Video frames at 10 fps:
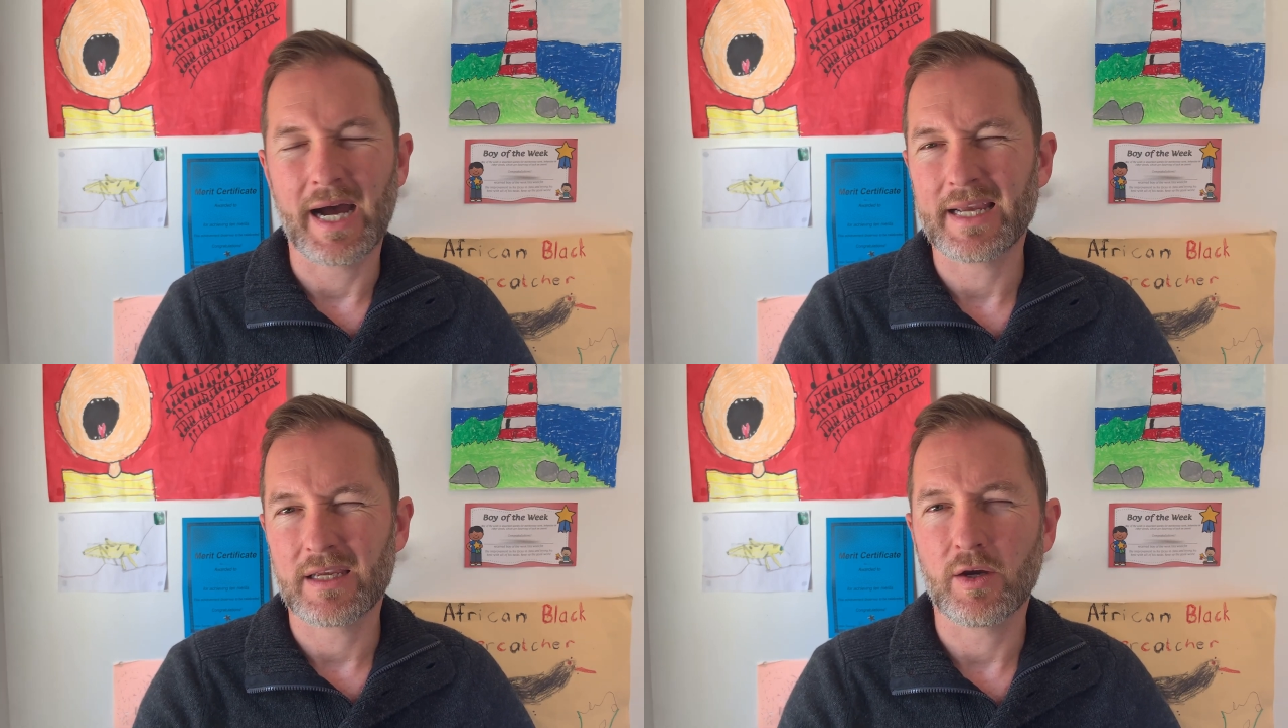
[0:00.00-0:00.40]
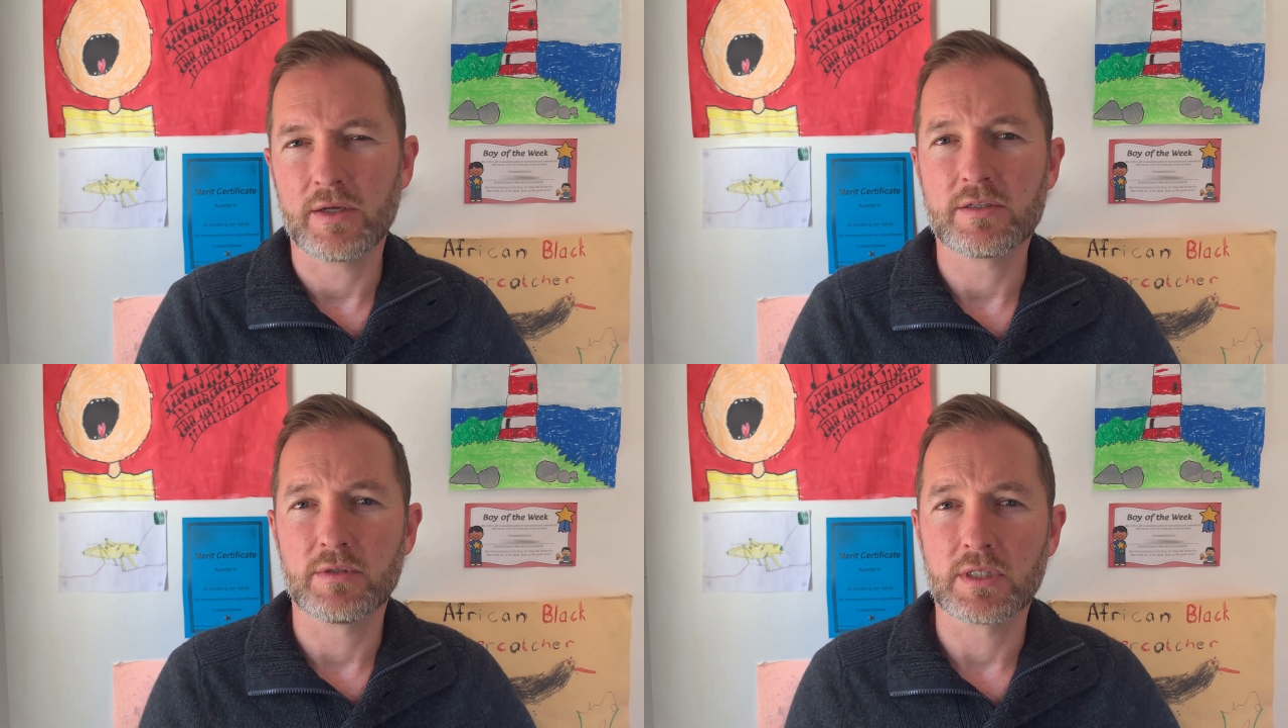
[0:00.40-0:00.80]
I can go
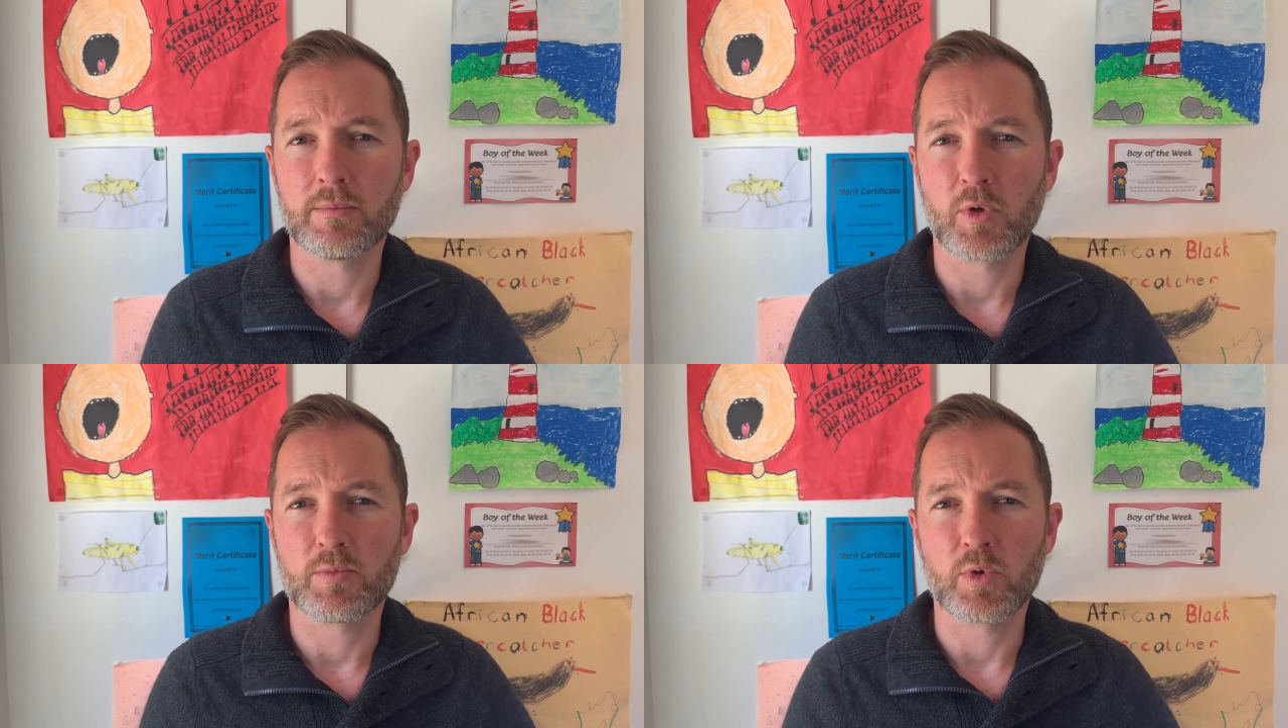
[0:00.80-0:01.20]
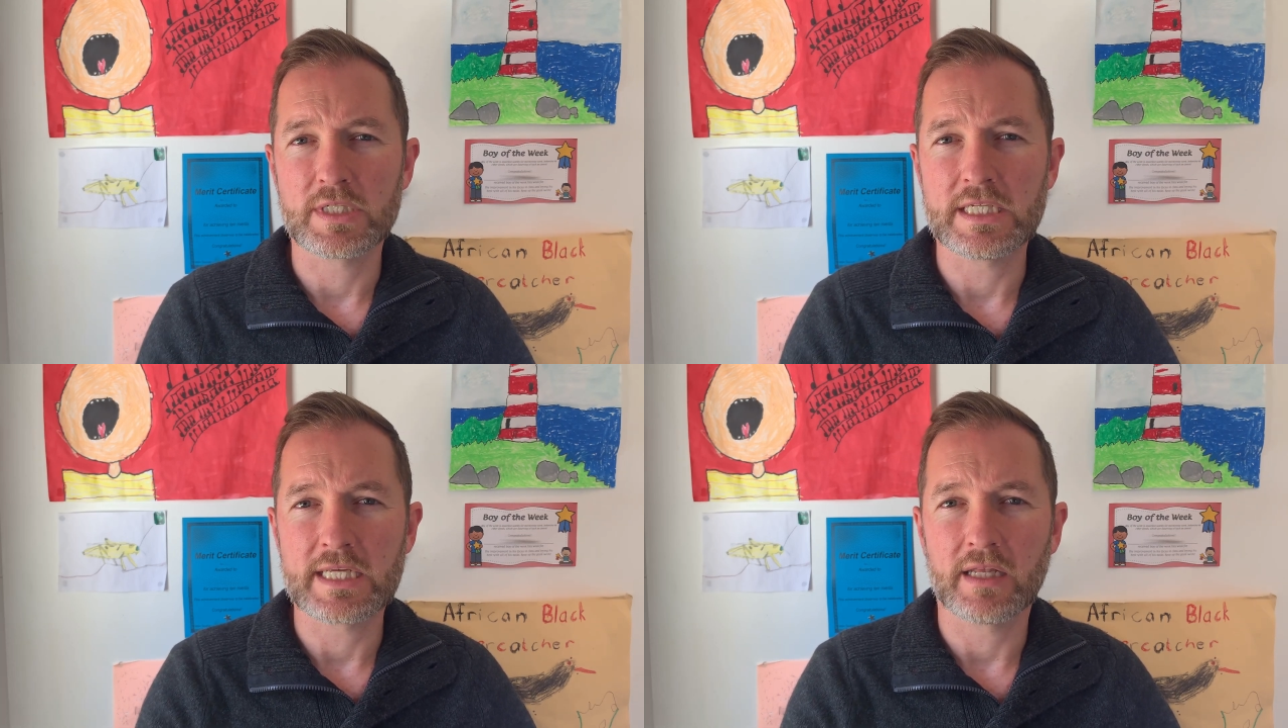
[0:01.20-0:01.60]
into a little bit more
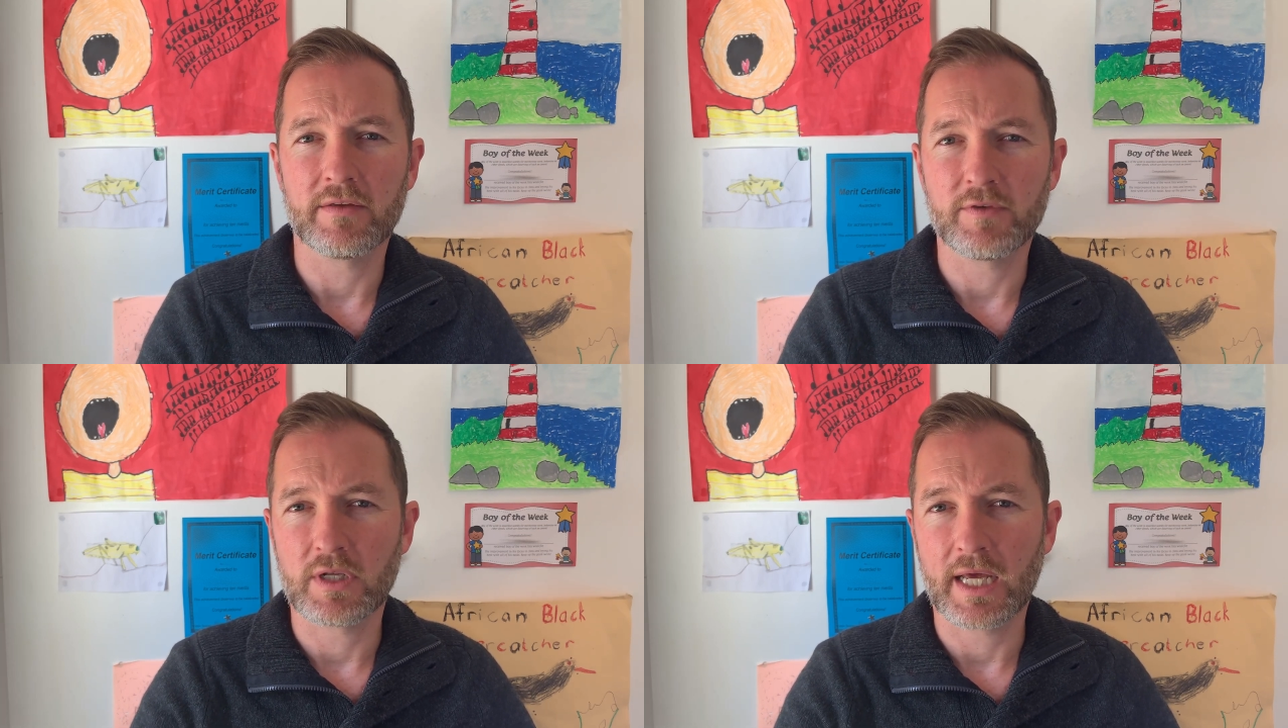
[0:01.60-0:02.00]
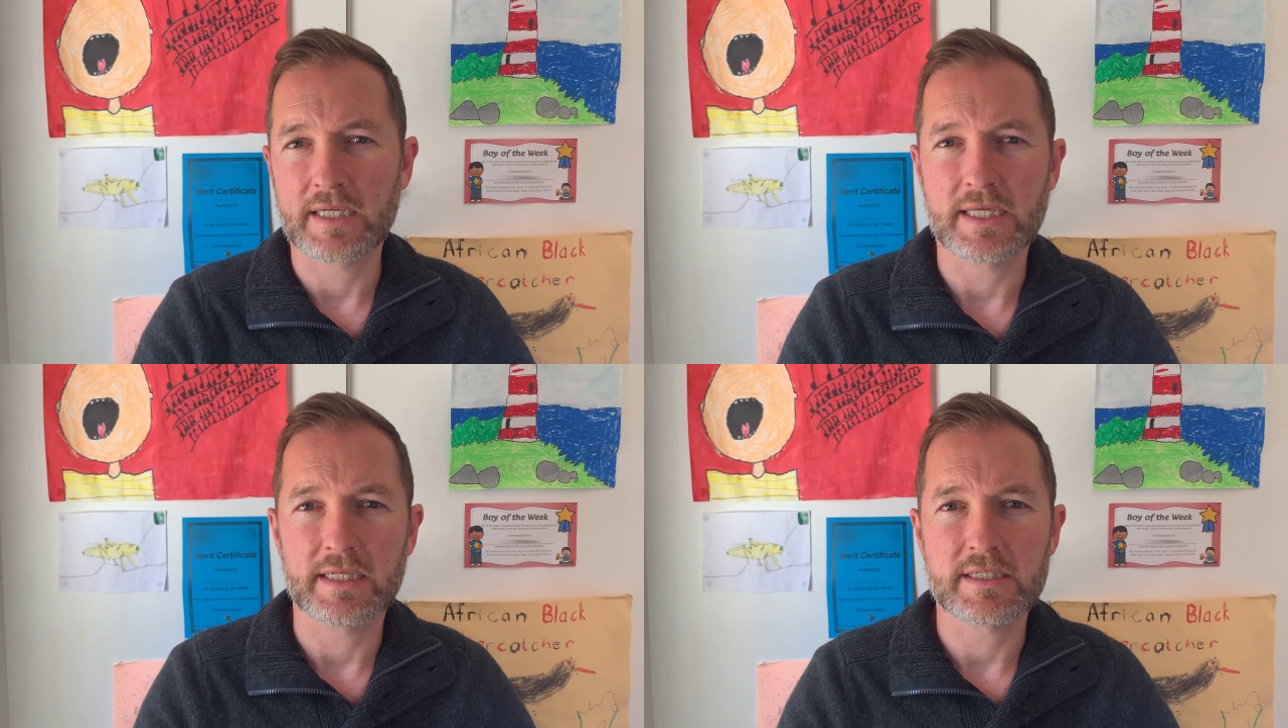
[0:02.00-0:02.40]
detail if you'd
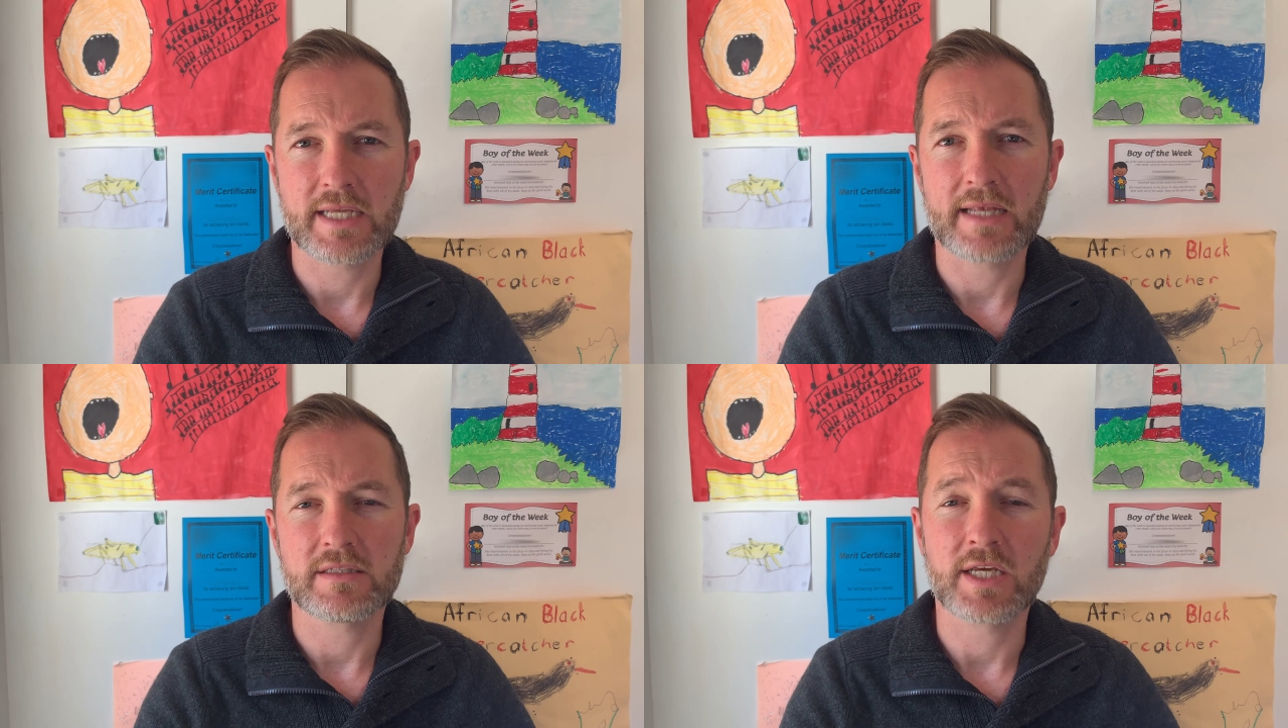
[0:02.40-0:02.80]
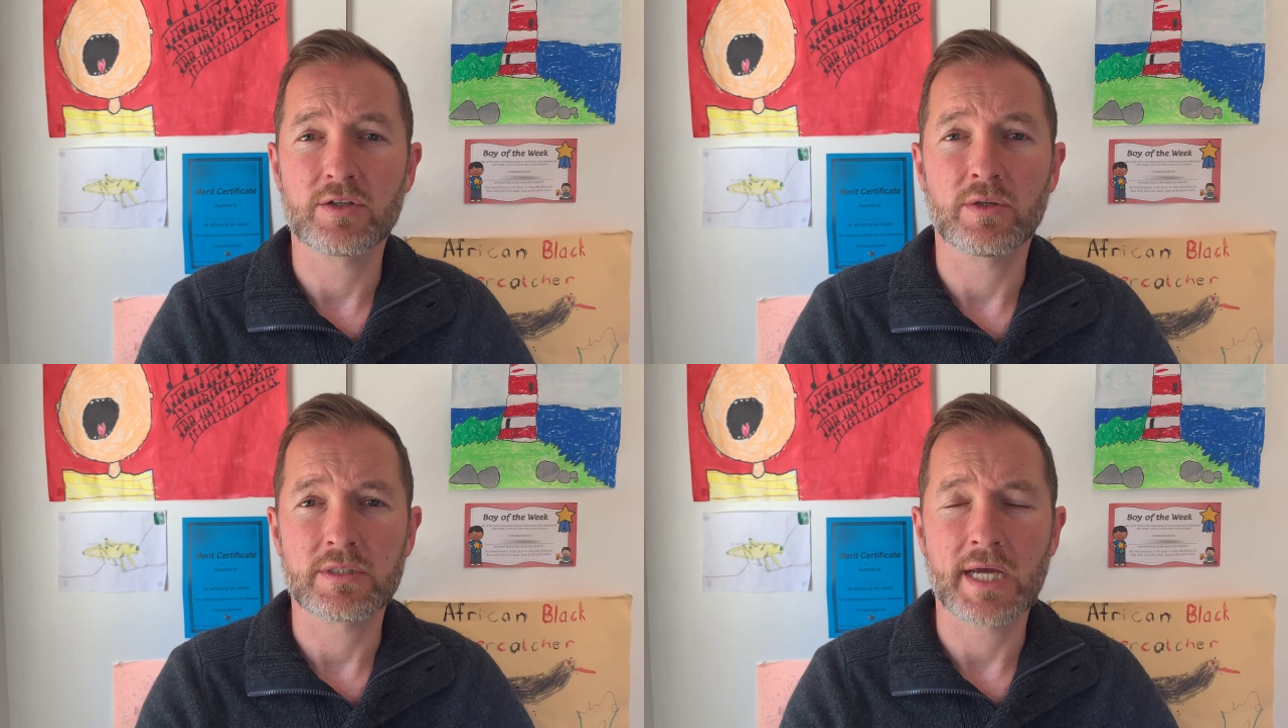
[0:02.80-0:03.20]
like to understand
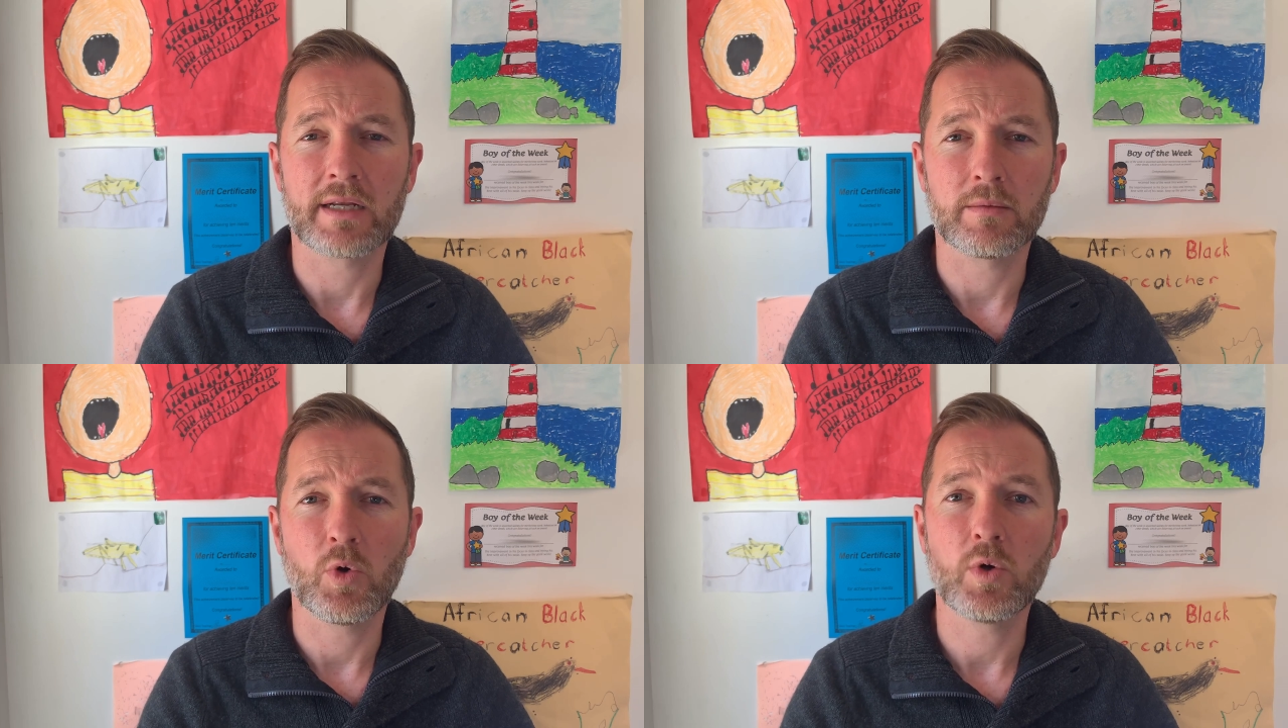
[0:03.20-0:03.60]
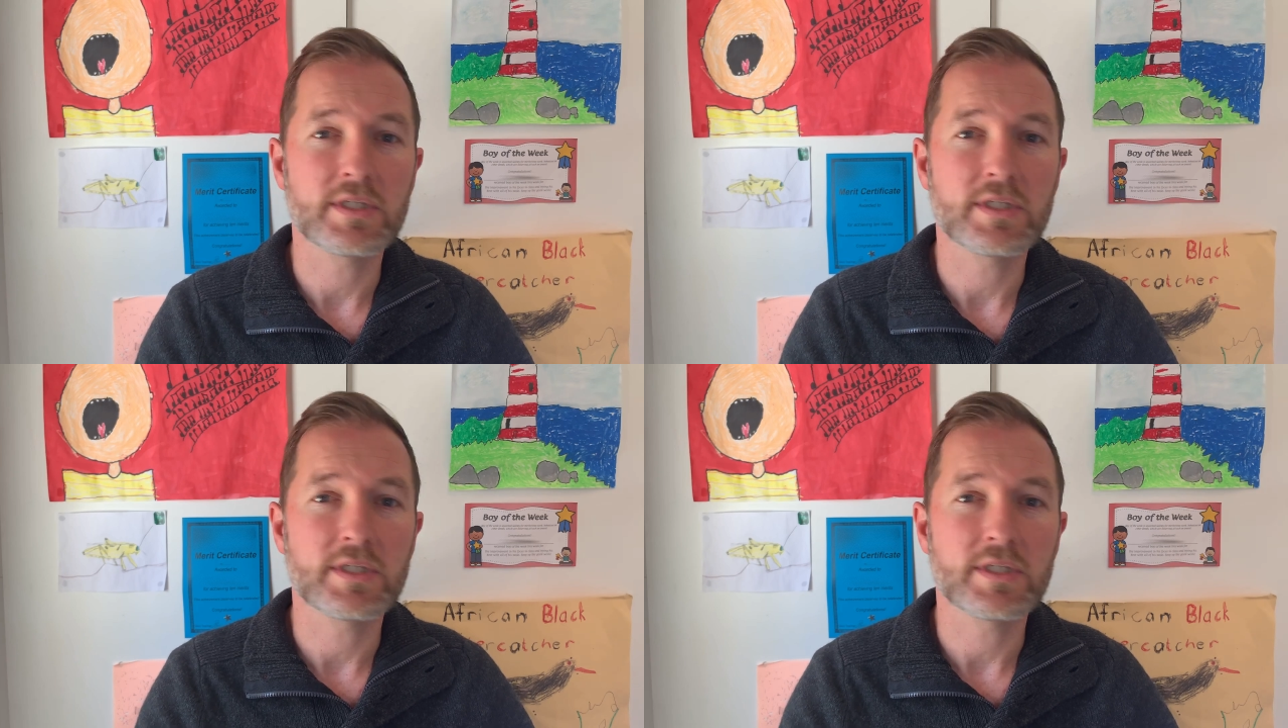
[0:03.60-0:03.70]
sectional title more.